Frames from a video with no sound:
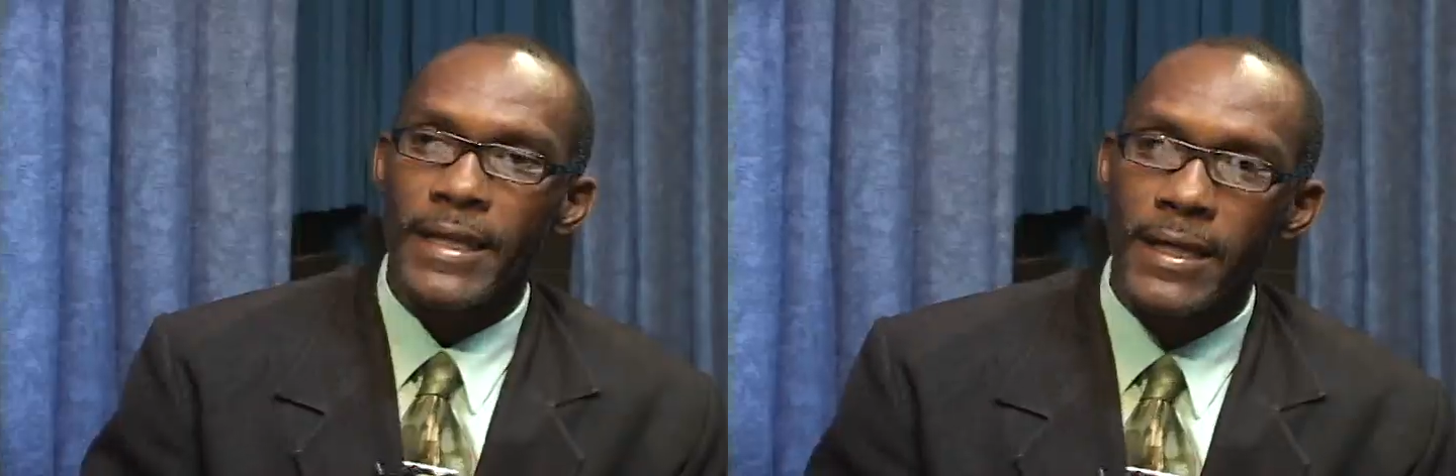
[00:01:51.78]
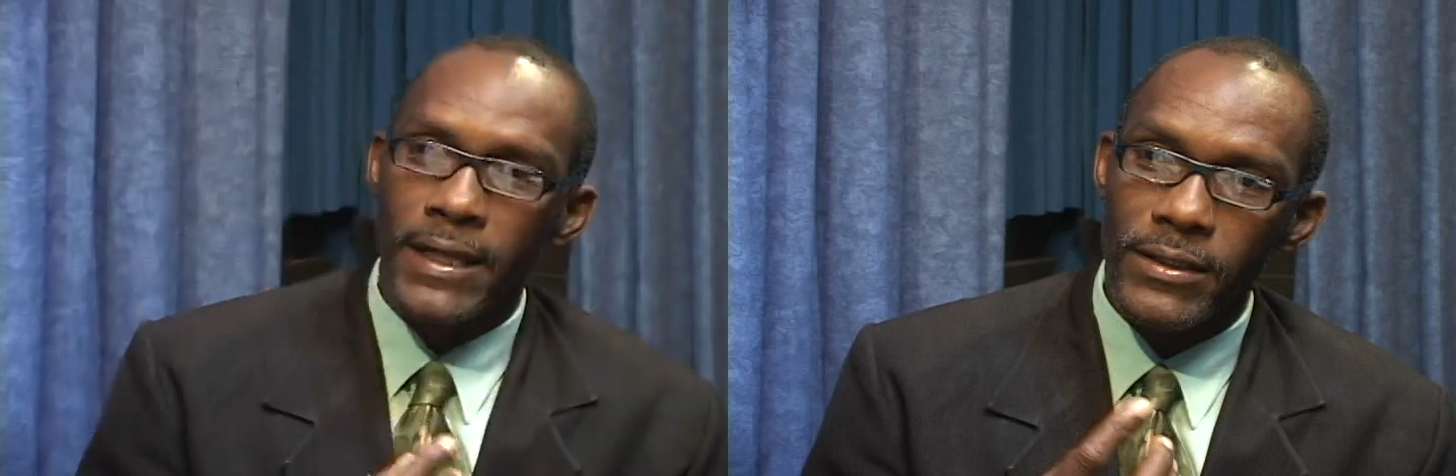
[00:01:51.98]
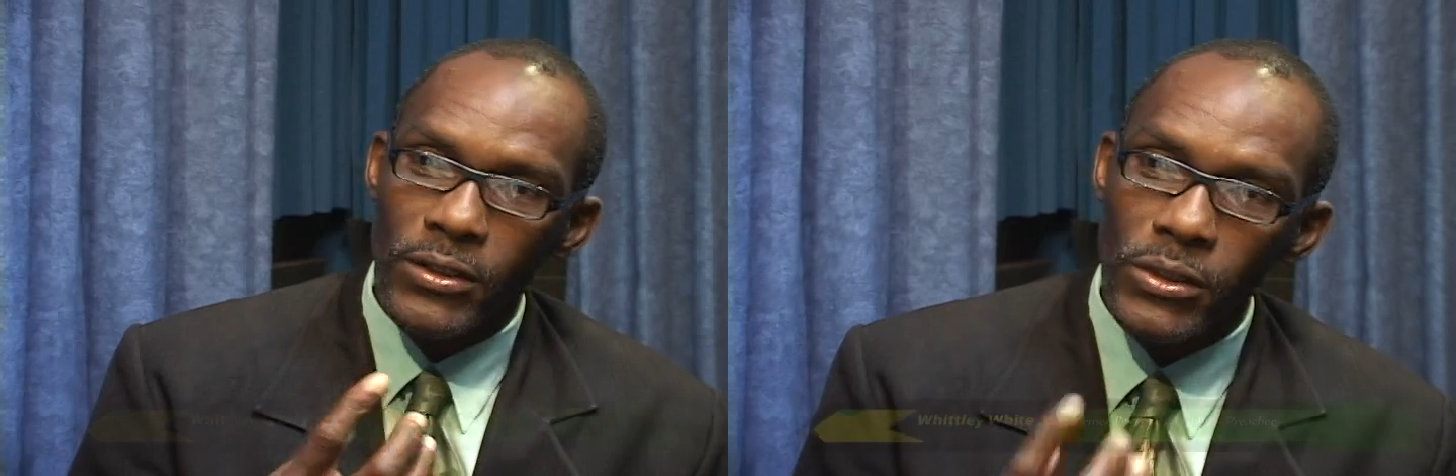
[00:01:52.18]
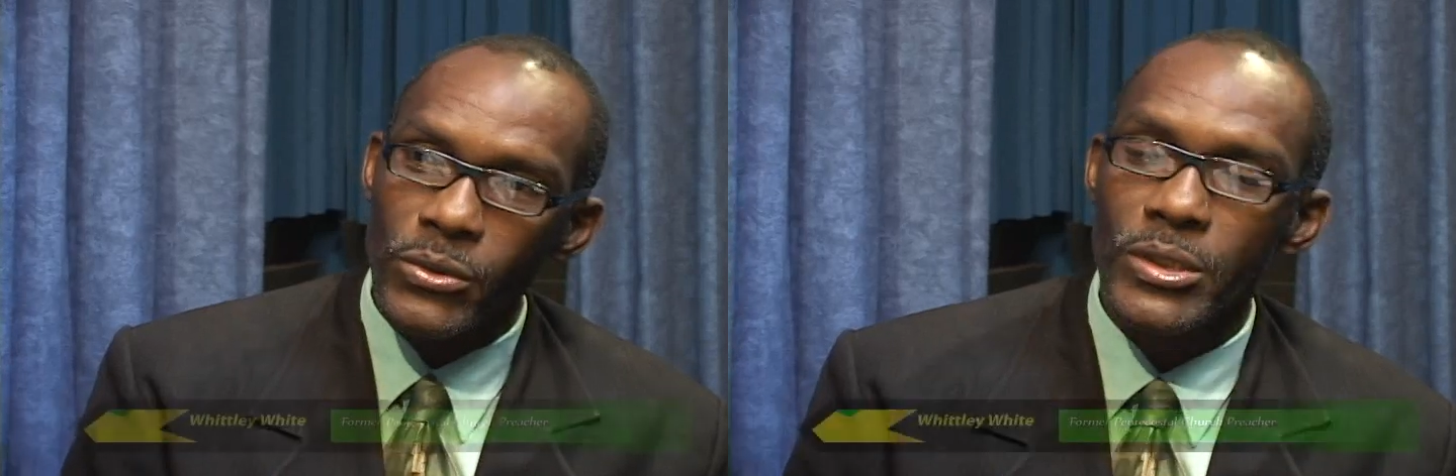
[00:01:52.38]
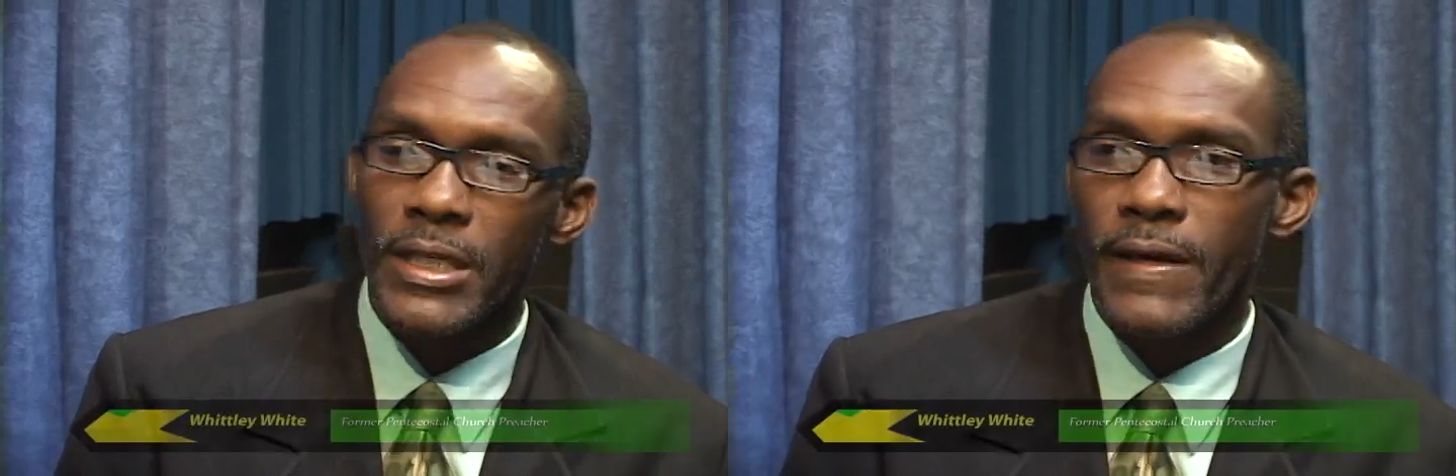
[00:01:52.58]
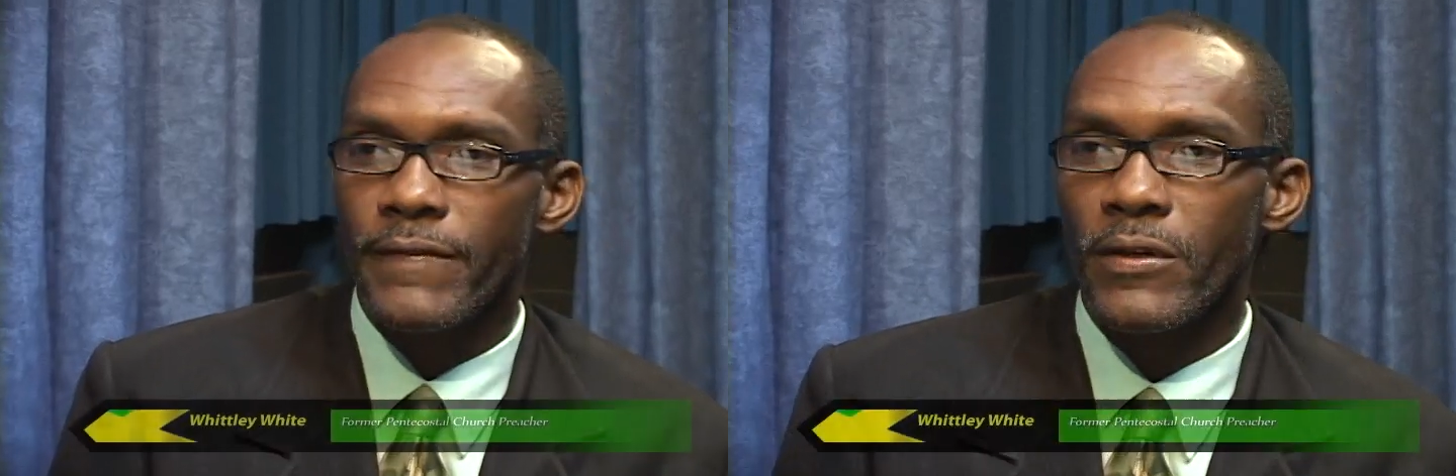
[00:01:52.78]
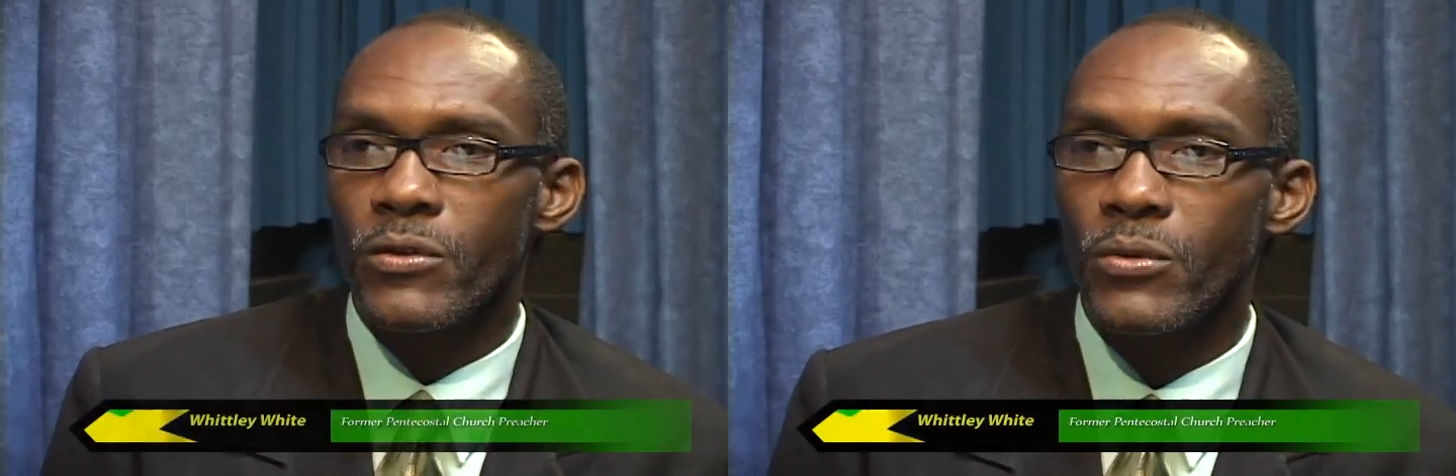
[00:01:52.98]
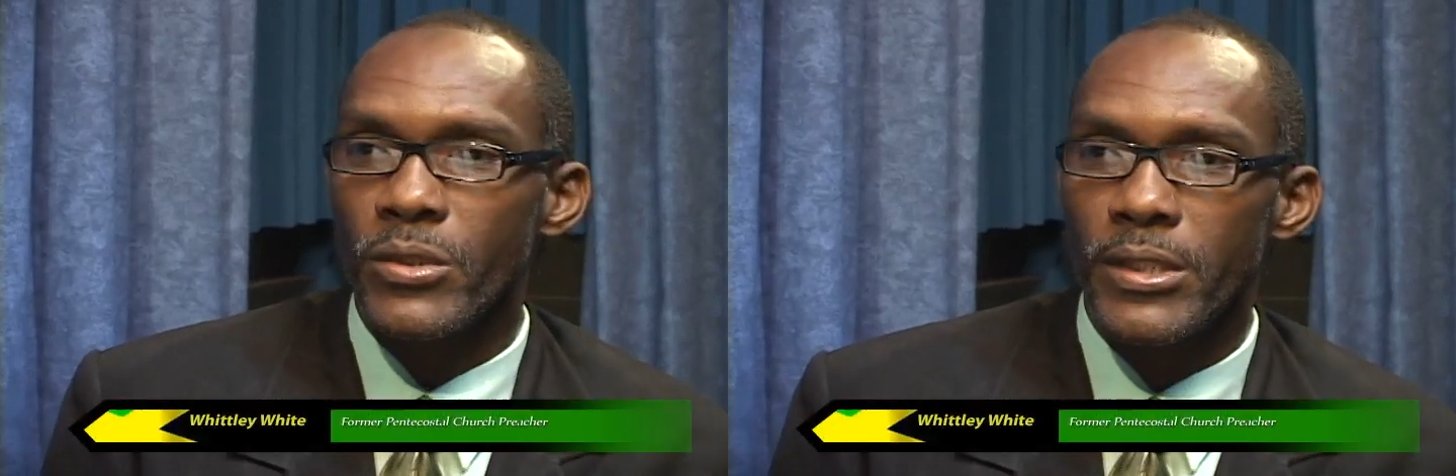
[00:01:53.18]
the conclusion of the
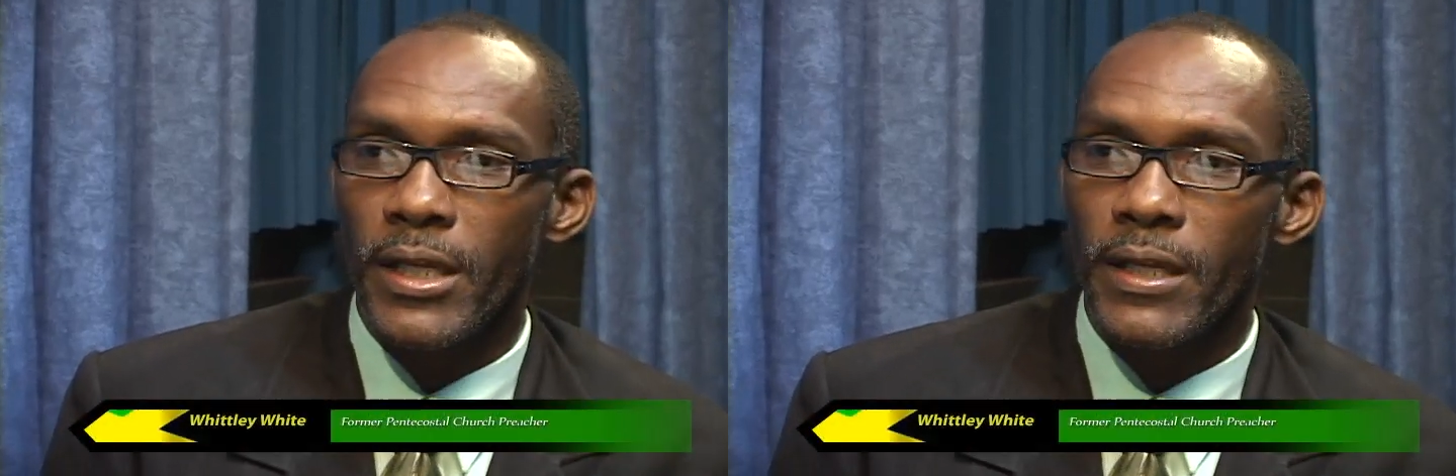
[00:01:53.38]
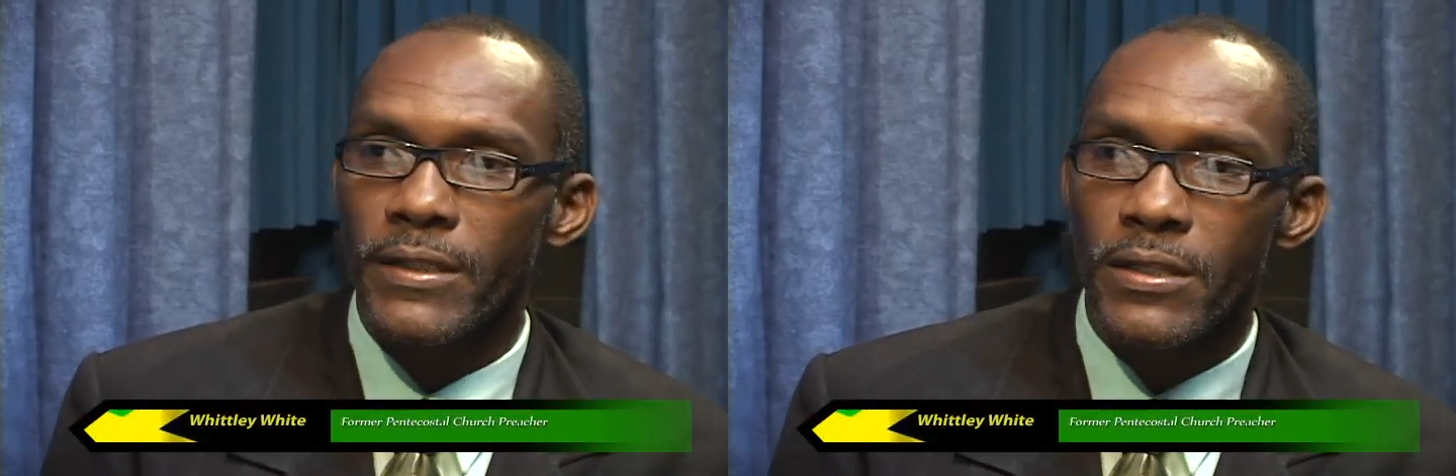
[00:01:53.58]
crusade,